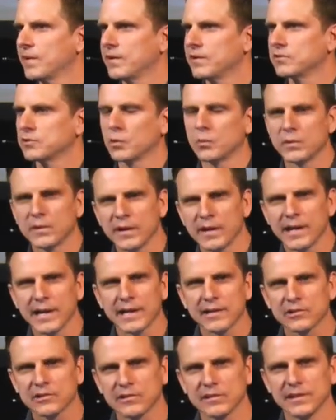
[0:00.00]
So we're not
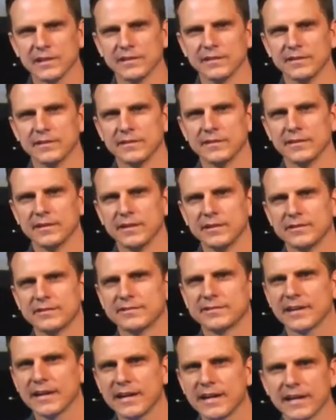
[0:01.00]
actually
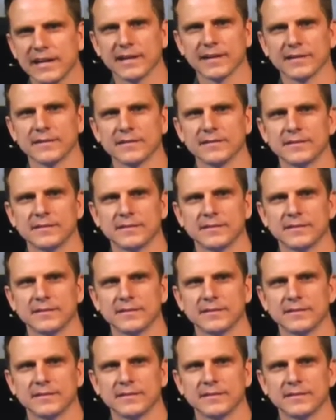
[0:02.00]
saying